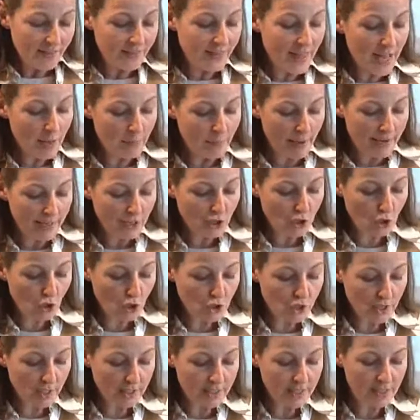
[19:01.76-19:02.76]
Thereby,
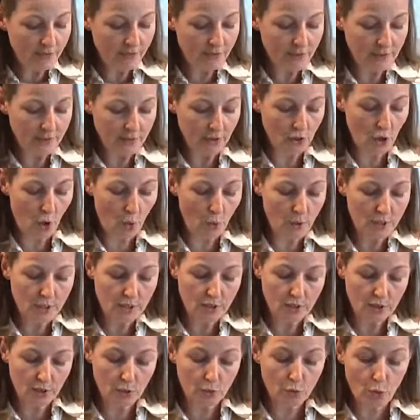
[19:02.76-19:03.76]
Georgia even lowers
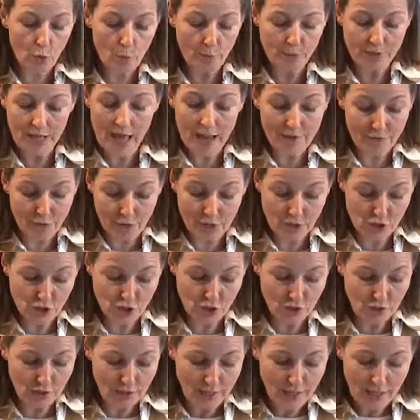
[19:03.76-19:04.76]
the group's
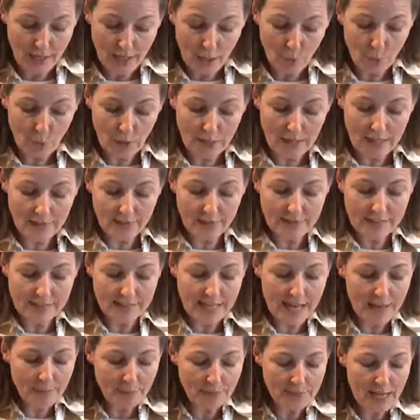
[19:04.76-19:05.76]
average, while at the
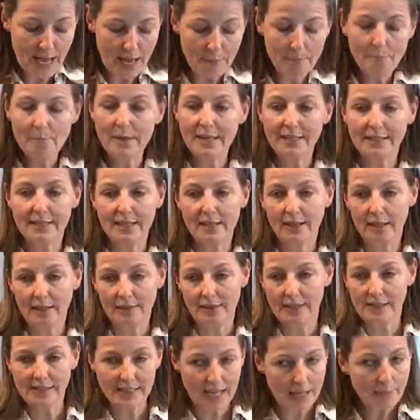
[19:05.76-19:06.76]
same time meeting
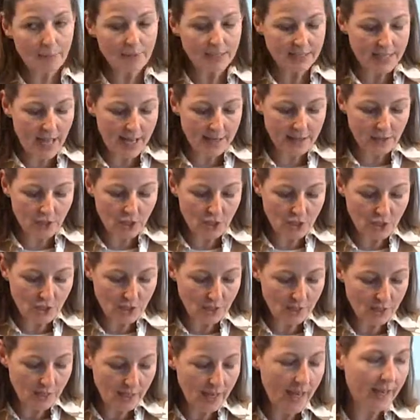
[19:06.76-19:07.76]
the same
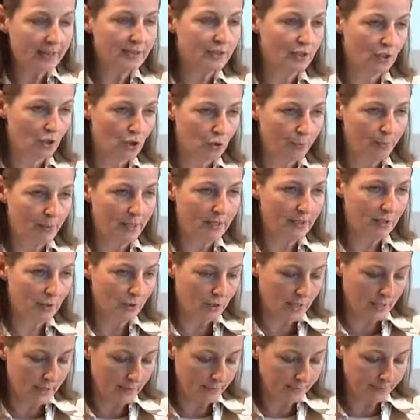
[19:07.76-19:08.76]
standards as the European
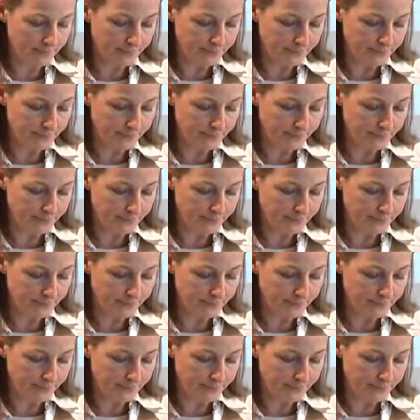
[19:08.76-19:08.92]
Union.